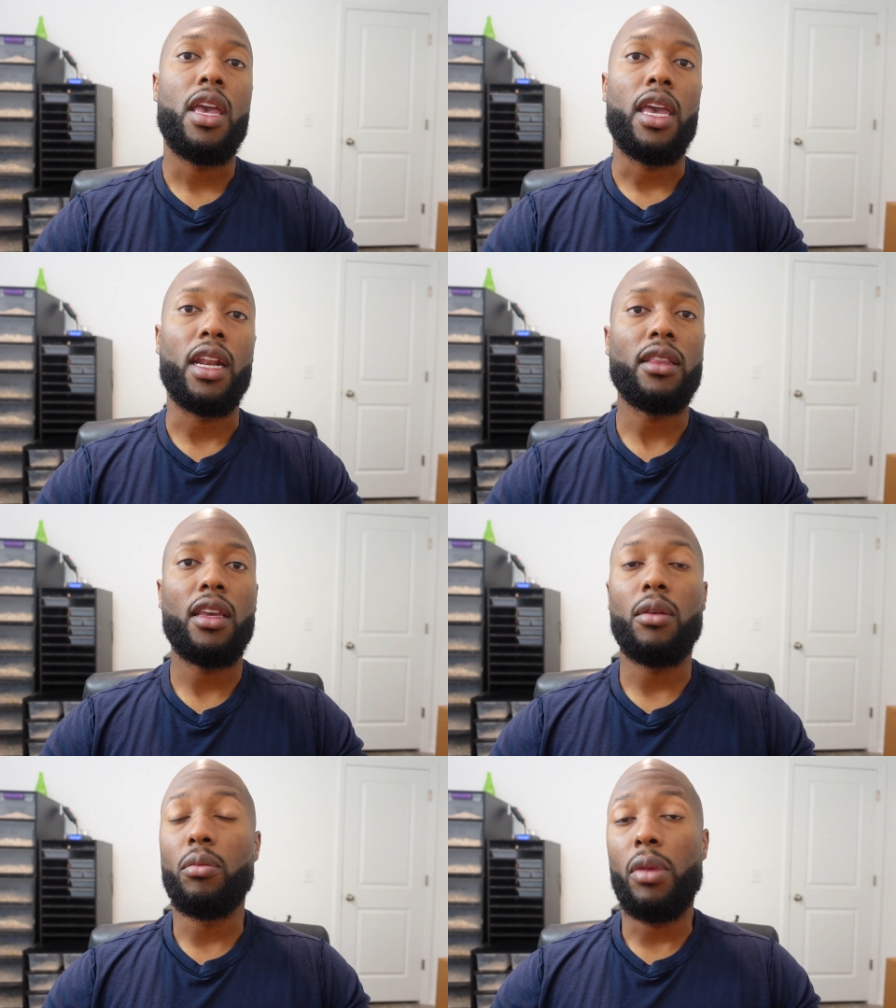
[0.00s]
And I
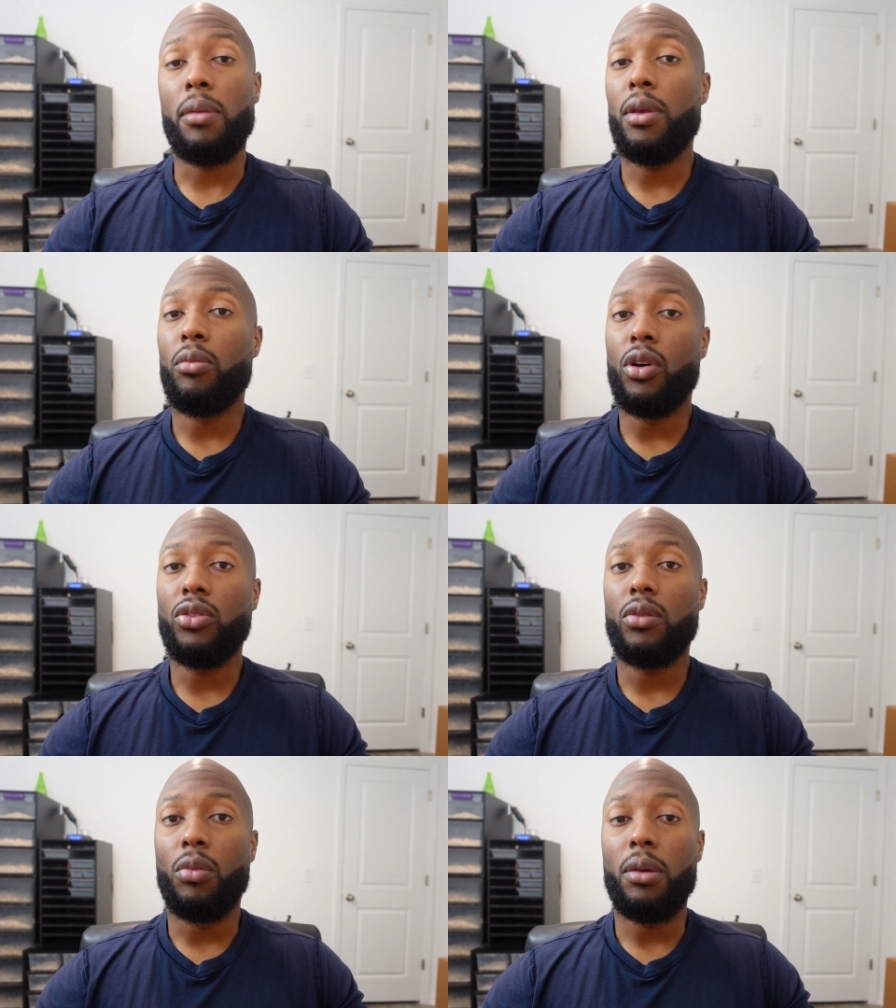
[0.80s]
think maybe
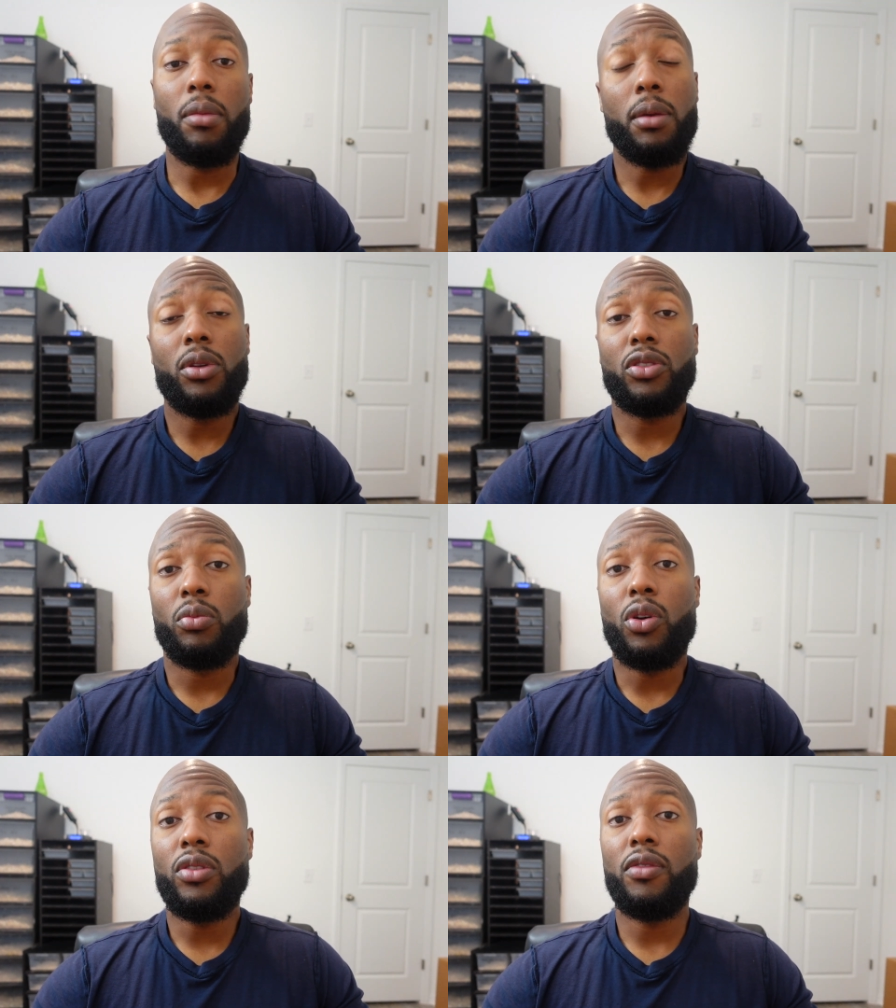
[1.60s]
those
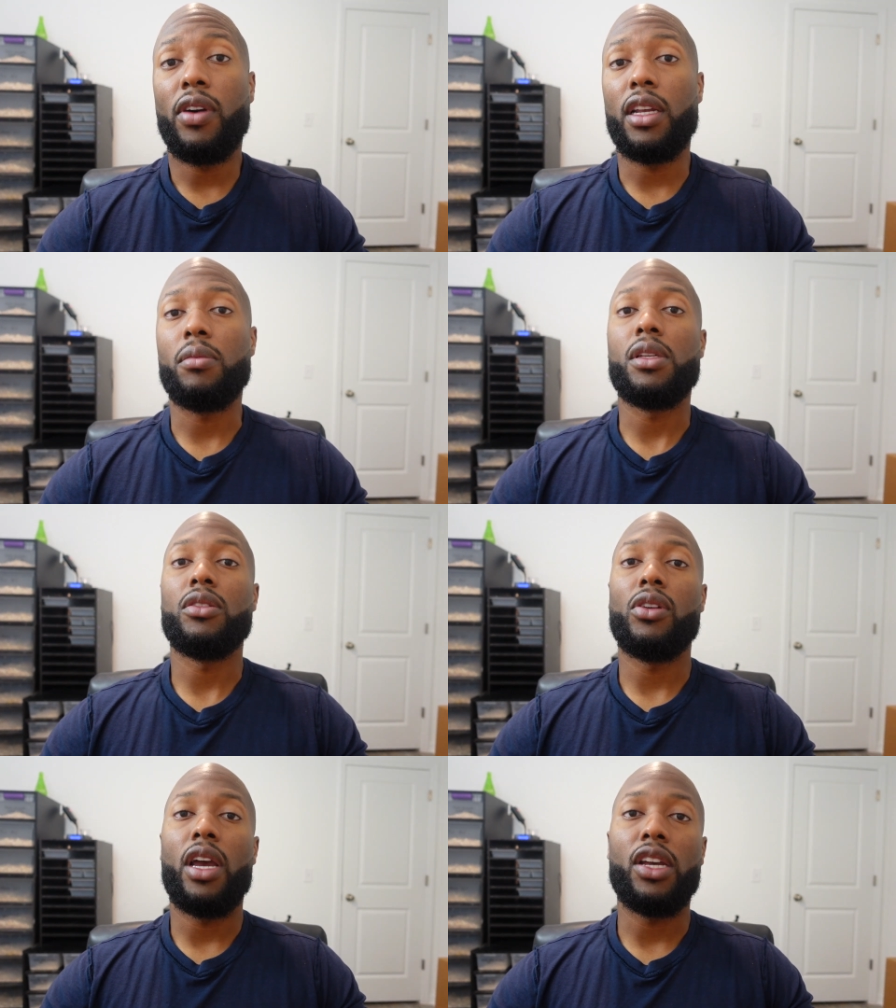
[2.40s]

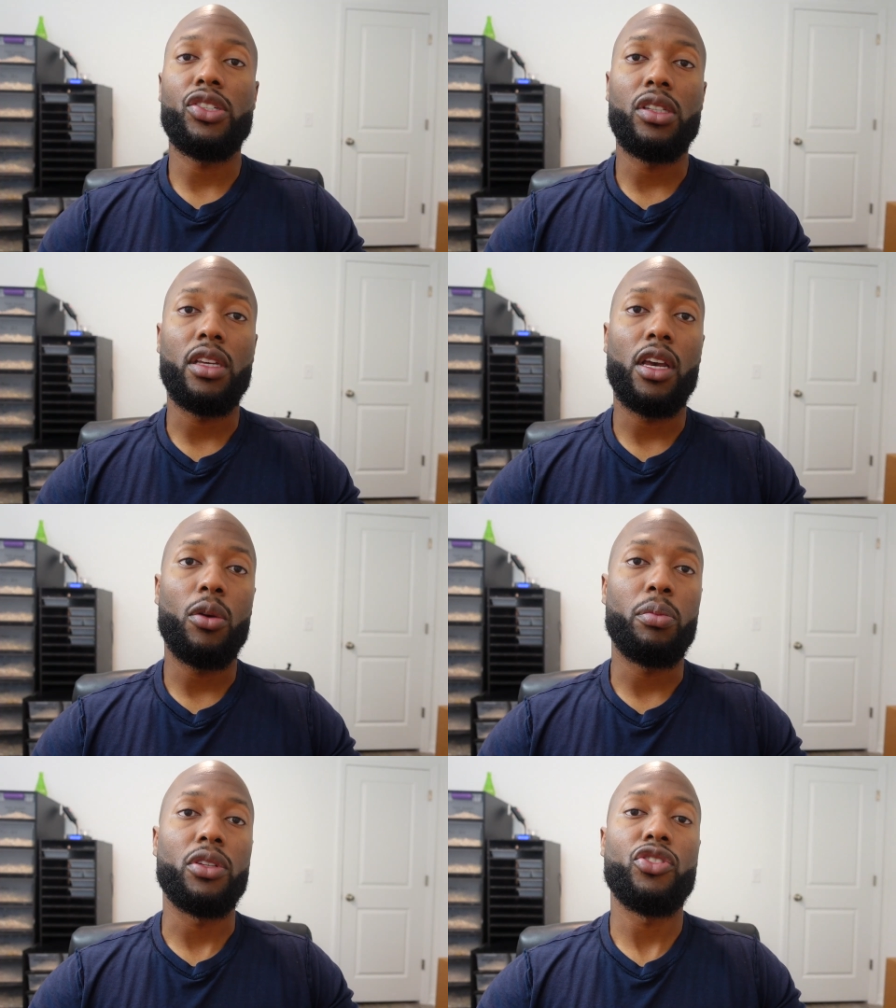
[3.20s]
multivitamins are actually
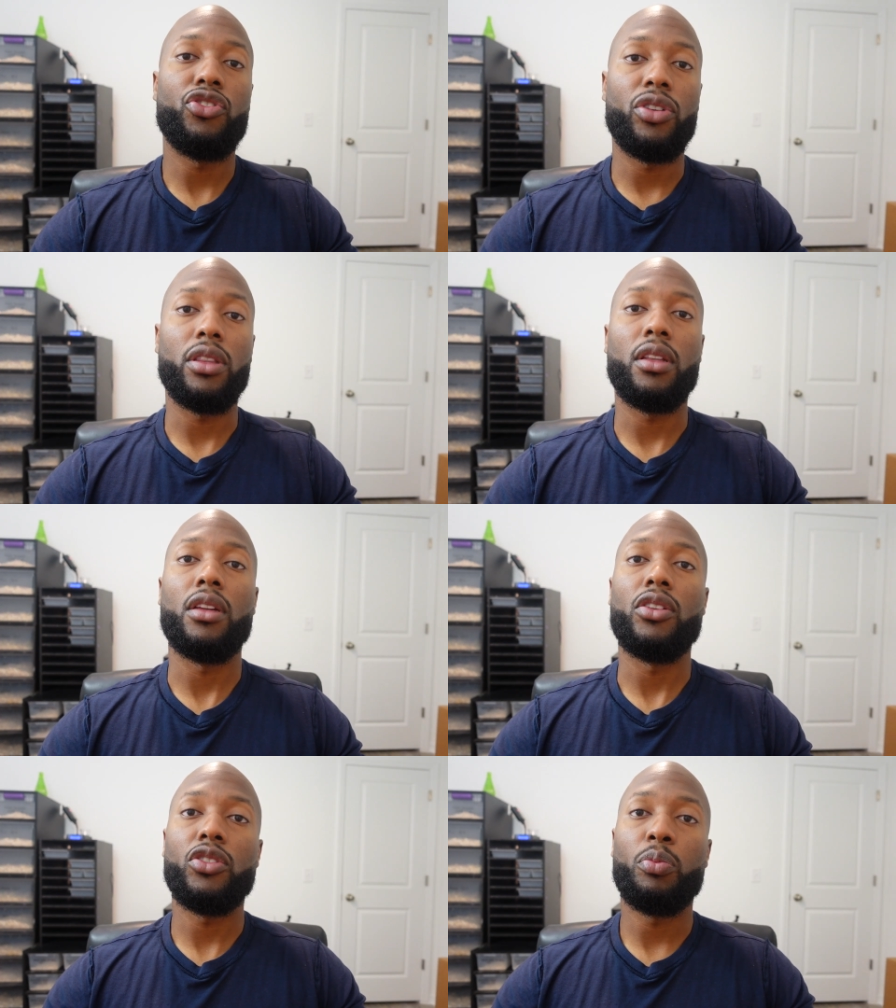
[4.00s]
helping strengthen
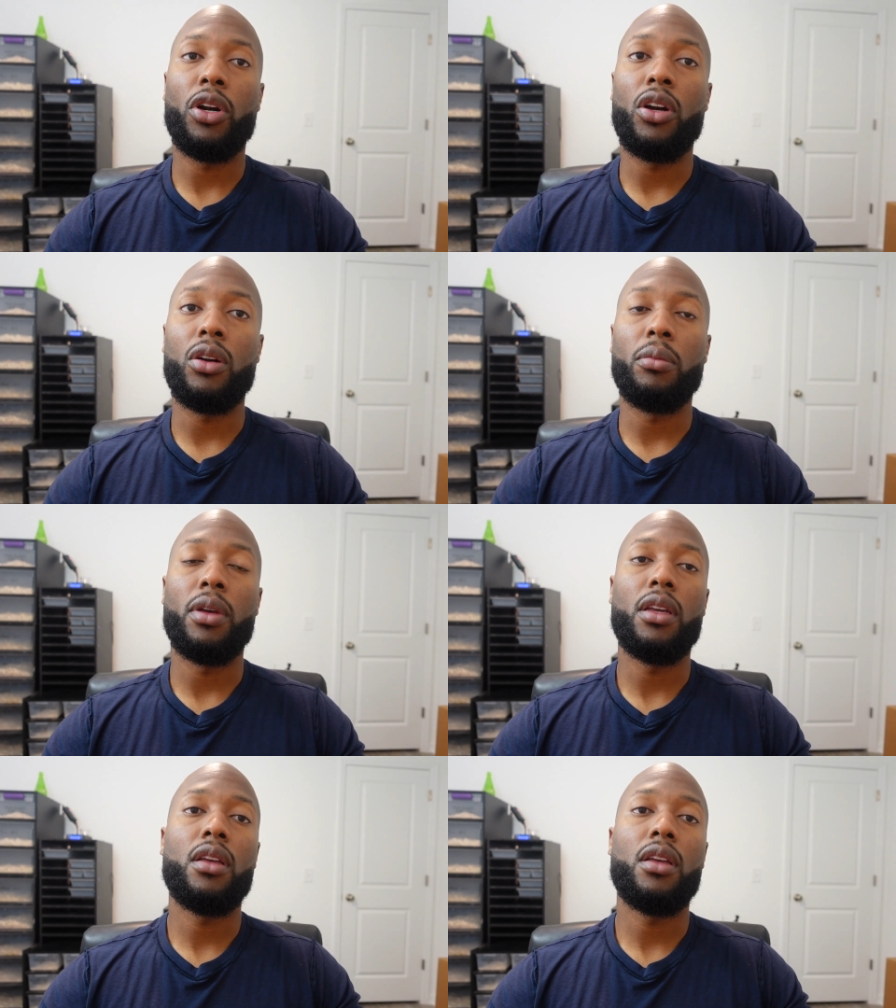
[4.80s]
their sperm.